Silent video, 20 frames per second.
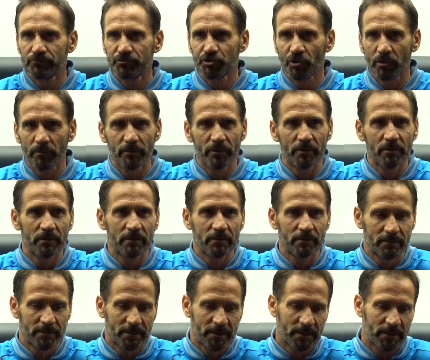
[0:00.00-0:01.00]
trouble
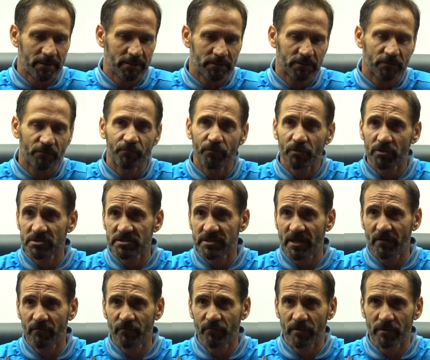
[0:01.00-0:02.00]
in the first
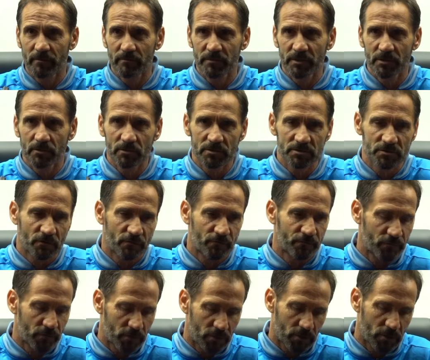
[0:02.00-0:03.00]
half because
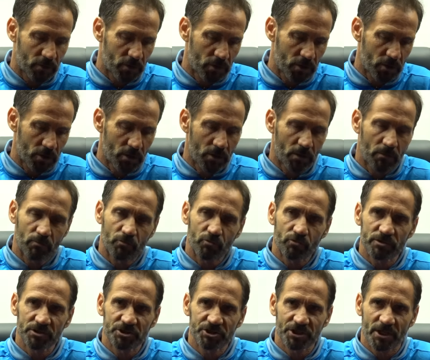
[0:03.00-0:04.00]
of
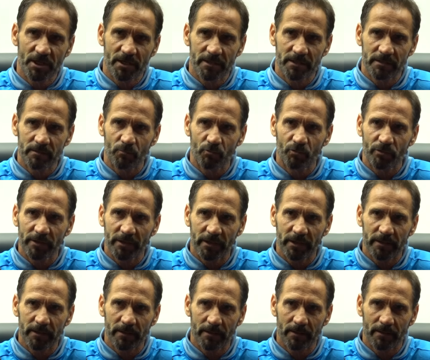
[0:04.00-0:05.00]
Mugisha and
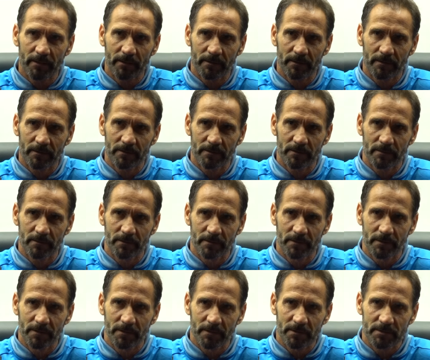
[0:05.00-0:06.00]
Mouire.
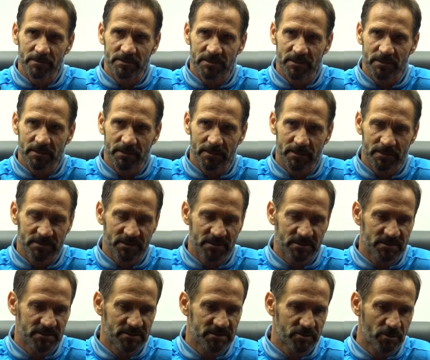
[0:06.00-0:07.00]
They
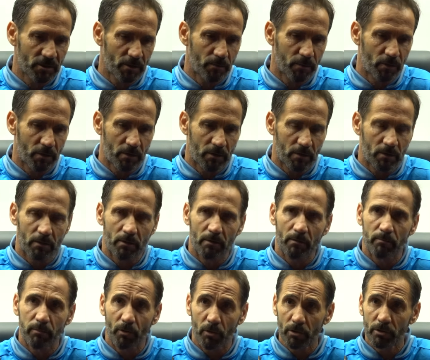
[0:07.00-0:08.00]
disturb
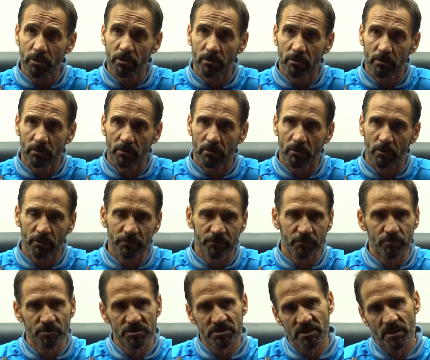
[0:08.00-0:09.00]
our block a
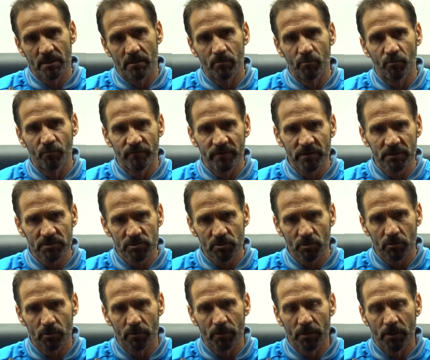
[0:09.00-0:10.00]
lot with their moving.
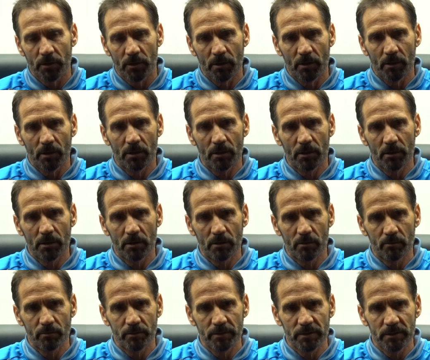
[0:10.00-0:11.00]
So
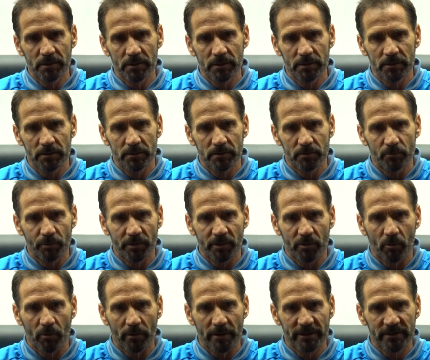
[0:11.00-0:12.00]
we
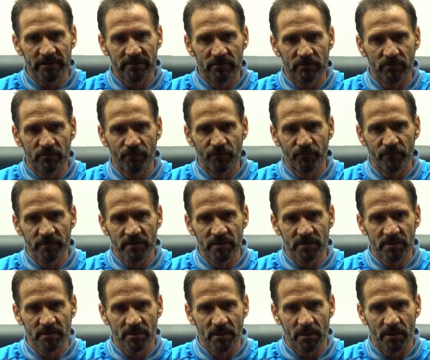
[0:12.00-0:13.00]
correct the
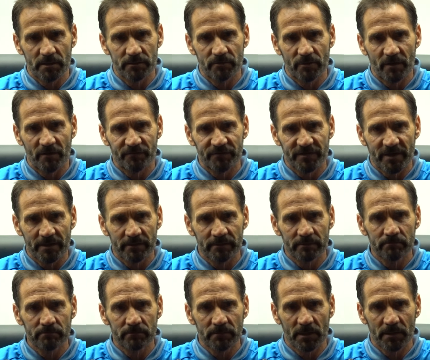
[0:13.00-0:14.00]
thing at the
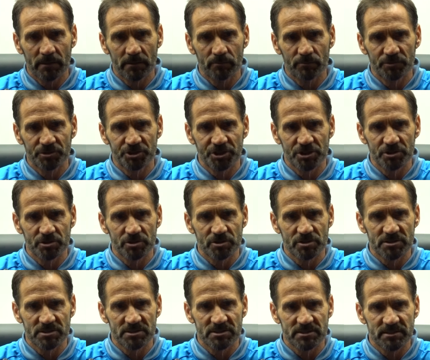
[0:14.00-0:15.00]
halftime. We change the
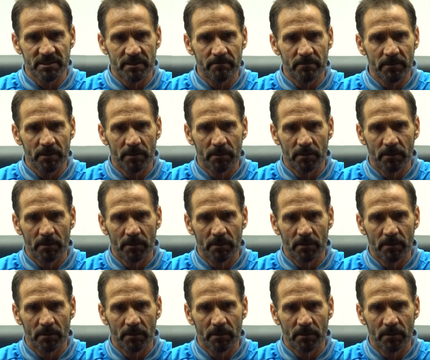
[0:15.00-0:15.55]
system.